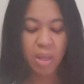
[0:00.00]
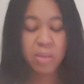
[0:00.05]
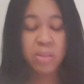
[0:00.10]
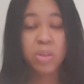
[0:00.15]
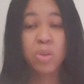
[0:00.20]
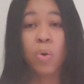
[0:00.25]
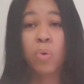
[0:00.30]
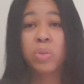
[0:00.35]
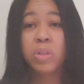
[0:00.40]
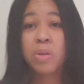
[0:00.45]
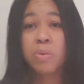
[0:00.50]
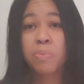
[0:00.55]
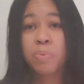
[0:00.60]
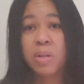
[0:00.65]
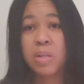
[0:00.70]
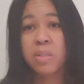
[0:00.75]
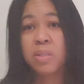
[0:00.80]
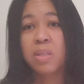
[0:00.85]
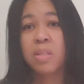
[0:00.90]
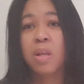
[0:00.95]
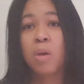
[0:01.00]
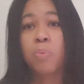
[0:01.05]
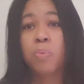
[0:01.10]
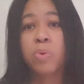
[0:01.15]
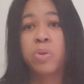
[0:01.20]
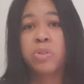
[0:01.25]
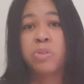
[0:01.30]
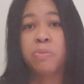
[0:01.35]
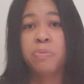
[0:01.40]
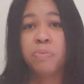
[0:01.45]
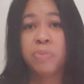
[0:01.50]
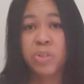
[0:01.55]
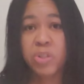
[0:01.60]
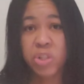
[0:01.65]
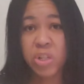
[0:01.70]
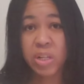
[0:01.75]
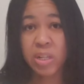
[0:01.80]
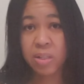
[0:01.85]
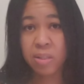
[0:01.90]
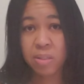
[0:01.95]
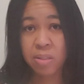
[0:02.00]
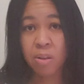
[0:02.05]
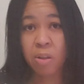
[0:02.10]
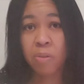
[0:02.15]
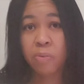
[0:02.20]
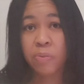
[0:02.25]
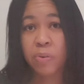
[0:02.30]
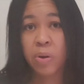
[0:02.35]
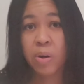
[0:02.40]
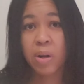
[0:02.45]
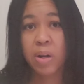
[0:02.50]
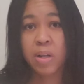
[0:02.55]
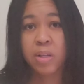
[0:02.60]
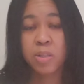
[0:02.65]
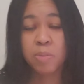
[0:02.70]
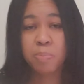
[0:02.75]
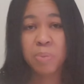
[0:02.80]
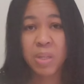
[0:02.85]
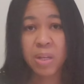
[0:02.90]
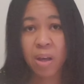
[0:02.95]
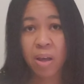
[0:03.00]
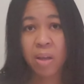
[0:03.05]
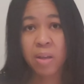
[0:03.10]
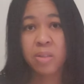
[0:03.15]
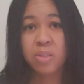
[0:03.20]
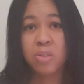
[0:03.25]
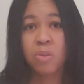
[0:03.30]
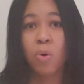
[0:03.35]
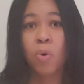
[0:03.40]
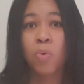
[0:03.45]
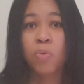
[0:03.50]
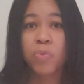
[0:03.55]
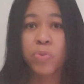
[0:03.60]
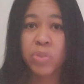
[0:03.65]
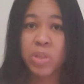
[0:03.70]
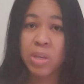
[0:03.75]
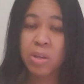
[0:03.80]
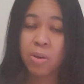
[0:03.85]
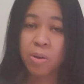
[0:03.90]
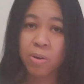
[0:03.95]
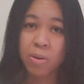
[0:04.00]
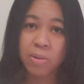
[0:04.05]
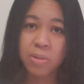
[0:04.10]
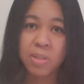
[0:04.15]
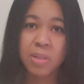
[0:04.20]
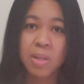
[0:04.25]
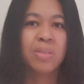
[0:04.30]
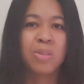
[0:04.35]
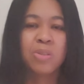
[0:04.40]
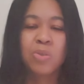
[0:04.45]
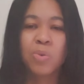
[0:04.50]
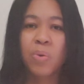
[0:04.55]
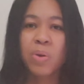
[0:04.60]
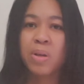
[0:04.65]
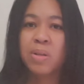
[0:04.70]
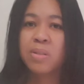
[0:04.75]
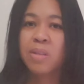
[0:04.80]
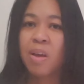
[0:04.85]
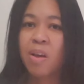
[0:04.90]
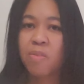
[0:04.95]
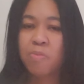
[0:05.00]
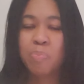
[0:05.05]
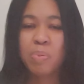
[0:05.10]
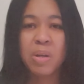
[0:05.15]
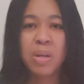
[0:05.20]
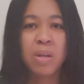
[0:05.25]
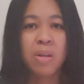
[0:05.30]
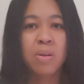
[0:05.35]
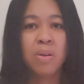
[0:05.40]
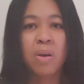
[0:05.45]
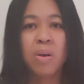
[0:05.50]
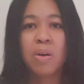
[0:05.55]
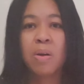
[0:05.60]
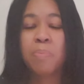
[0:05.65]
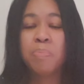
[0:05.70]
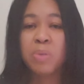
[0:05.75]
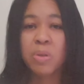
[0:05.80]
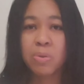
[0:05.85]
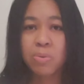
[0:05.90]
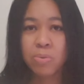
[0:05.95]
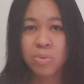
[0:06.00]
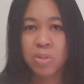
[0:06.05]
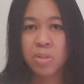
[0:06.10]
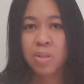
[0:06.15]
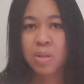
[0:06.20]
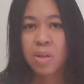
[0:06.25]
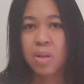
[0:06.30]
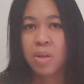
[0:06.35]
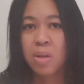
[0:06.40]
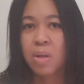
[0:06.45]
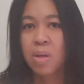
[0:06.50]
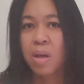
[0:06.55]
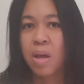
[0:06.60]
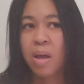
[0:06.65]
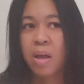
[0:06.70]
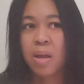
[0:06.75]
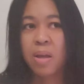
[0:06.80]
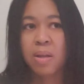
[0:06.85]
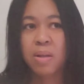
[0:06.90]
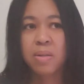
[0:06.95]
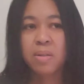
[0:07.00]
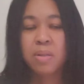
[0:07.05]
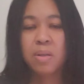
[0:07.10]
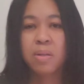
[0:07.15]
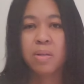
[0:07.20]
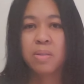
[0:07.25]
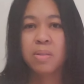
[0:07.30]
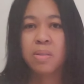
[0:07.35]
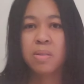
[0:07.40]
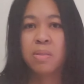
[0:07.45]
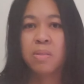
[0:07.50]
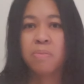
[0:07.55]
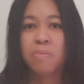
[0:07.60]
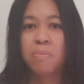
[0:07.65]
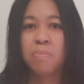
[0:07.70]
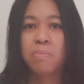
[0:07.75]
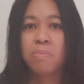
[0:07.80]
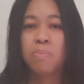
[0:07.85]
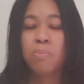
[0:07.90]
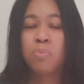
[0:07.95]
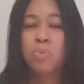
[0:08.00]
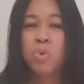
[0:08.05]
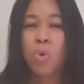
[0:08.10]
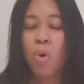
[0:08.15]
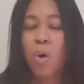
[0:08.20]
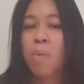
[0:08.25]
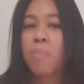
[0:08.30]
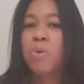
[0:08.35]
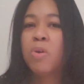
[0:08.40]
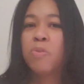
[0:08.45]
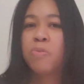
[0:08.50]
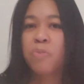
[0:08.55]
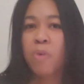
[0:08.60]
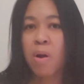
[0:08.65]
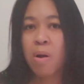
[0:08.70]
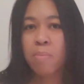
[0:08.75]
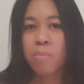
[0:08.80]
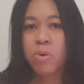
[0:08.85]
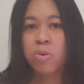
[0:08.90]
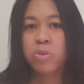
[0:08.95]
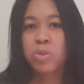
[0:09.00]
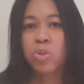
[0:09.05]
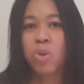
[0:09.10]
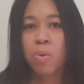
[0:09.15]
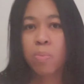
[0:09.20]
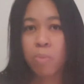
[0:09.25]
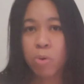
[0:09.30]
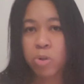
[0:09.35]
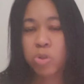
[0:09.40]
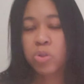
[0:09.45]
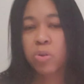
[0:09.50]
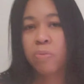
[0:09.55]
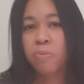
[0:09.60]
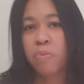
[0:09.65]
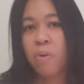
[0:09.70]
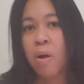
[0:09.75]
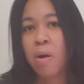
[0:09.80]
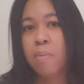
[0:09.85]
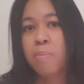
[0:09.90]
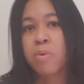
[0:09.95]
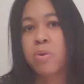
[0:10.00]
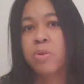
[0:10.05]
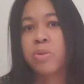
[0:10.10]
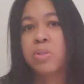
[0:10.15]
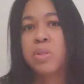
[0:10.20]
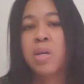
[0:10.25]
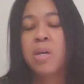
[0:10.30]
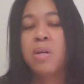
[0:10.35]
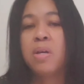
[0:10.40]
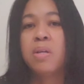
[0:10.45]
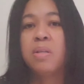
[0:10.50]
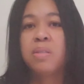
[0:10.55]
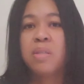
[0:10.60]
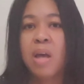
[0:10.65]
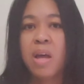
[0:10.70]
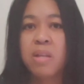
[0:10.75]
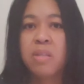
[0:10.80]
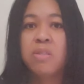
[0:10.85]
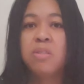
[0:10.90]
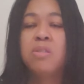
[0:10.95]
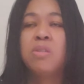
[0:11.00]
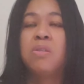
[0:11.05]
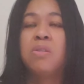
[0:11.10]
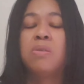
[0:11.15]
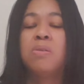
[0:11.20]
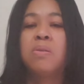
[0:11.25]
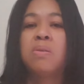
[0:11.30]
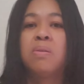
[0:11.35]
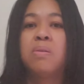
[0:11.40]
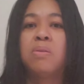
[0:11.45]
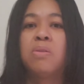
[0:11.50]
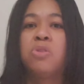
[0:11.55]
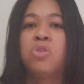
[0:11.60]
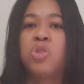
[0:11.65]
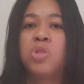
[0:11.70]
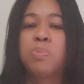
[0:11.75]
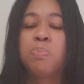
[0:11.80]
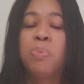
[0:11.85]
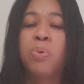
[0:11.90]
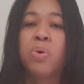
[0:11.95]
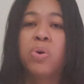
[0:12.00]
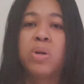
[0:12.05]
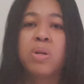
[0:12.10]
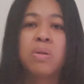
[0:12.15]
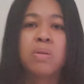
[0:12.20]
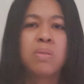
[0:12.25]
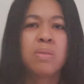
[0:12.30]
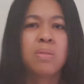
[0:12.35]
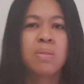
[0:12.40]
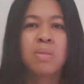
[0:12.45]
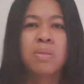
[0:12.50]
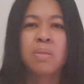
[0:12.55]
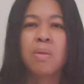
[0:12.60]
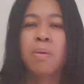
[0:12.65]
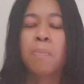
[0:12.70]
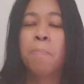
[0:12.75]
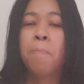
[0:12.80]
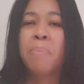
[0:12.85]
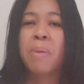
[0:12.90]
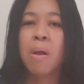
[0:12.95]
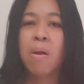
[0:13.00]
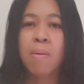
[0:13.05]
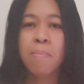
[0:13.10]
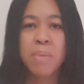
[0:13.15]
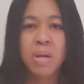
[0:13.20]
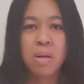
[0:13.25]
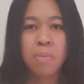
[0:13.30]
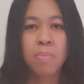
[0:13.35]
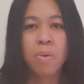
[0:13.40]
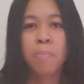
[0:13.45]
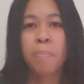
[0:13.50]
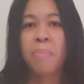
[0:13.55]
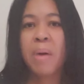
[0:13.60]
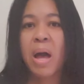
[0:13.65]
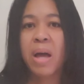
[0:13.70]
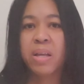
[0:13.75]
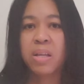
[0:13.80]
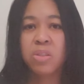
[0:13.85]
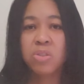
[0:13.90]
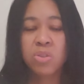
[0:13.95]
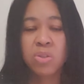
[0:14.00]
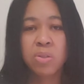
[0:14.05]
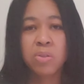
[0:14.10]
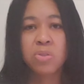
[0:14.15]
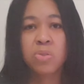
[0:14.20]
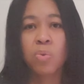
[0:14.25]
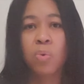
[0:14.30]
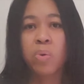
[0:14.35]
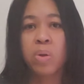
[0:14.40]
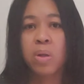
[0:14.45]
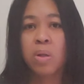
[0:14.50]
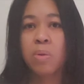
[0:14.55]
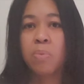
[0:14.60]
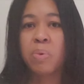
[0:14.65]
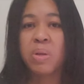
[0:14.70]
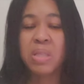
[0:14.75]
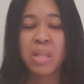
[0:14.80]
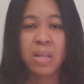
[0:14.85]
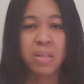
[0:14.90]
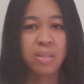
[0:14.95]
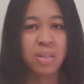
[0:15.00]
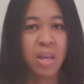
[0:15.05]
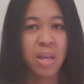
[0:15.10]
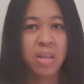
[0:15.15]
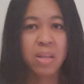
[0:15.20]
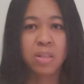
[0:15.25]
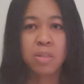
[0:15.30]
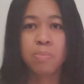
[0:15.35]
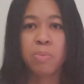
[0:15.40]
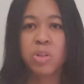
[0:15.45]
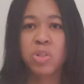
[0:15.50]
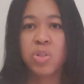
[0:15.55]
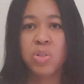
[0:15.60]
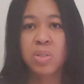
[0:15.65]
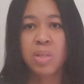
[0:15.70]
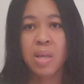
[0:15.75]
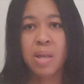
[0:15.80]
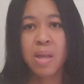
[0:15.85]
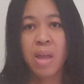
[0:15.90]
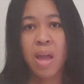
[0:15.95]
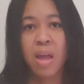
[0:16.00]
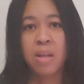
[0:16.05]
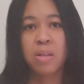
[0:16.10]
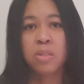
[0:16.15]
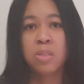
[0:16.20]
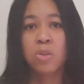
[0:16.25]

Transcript: The only reason that we're deficient in sulfur is because over the years, the soils have been abused, and normal farmers, commercial farmers, tend to just put the bare minimum back into the soil when they take as much as they can.